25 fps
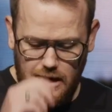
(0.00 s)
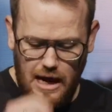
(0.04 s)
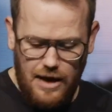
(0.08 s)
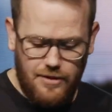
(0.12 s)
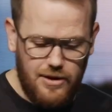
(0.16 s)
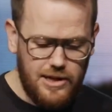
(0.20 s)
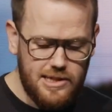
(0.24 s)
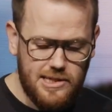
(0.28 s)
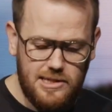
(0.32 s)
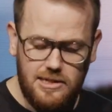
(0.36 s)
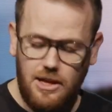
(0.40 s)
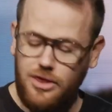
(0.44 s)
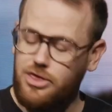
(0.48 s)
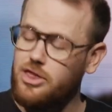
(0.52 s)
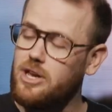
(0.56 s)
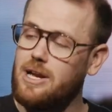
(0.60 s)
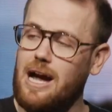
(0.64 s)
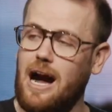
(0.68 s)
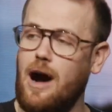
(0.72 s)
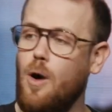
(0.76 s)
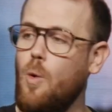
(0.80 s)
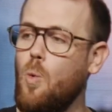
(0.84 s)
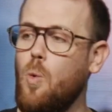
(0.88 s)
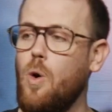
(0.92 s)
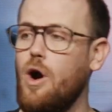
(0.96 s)
And this is the thing,
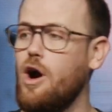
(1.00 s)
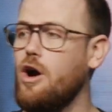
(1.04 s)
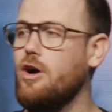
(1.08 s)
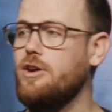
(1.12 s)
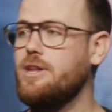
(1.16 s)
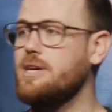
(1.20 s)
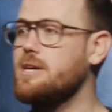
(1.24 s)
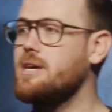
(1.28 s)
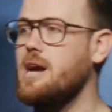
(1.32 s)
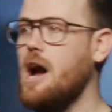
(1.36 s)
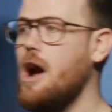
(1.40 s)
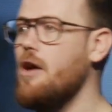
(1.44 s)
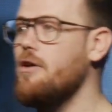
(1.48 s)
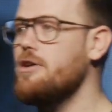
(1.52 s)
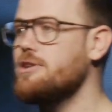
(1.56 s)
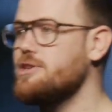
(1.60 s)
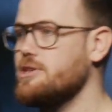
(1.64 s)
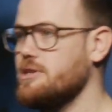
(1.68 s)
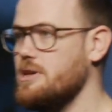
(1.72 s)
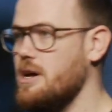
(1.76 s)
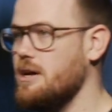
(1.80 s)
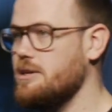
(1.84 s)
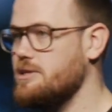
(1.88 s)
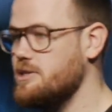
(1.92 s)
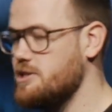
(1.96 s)
our world
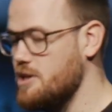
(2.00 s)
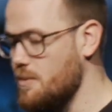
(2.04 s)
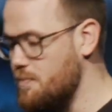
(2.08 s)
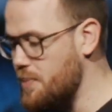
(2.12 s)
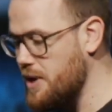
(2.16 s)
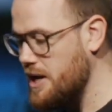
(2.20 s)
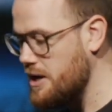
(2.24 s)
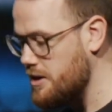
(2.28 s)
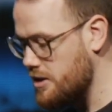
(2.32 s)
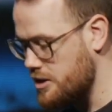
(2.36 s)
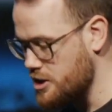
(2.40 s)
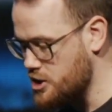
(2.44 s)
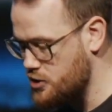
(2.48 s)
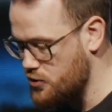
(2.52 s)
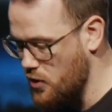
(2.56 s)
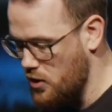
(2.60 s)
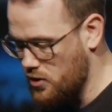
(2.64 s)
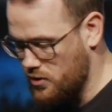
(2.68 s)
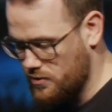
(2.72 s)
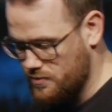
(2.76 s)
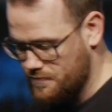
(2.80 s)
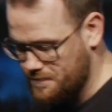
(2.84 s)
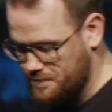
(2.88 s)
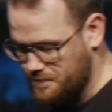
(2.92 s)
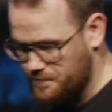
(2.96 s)
encourages us to be in
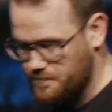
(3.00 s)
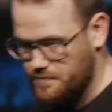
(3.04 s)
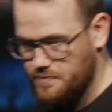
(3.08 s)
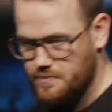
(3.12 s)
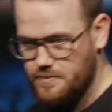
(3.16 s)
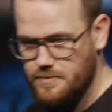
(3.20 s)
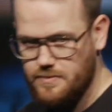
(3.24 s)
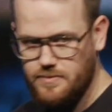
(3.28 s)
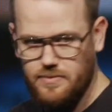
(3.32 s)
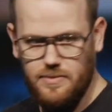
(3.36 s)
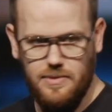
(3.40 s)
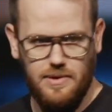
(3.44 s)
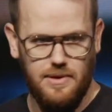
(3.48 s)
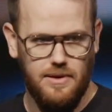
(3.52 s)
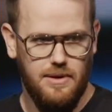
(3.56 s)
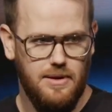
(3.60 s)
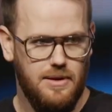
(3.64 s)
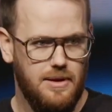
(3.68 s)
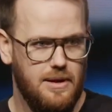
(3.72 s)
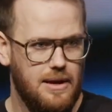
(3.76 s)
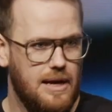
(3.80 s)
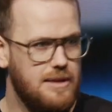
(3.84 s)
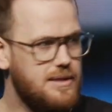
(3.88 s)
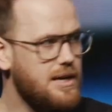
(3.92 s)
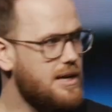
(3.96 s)
control.
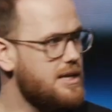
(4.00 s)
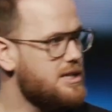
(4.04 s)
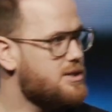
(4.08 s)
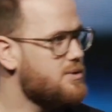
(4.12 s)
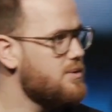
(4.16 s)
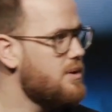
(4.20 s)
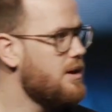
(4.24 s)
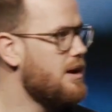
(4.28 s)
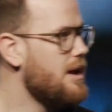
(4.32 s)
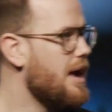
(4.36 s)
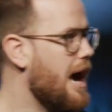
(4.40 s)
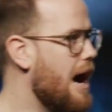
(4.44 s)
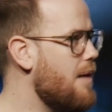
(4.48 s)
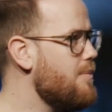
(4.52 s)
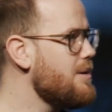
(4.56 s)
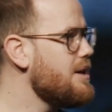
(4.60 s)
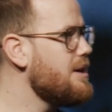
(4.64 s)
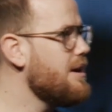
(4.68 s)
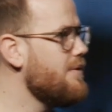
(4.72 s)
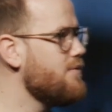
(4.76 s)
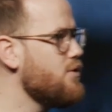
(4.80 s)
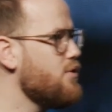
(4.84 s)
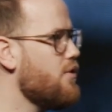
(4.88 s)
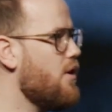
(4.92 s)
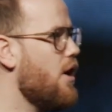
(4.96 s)
It does. How
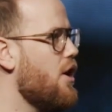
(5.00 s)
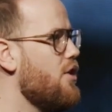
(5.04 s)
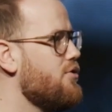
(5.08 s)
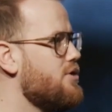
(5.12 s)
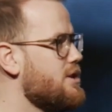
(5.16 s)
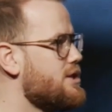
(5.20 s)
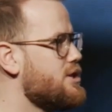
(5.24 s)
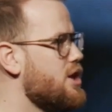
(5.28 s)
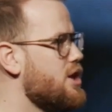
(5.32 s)
many of you heard the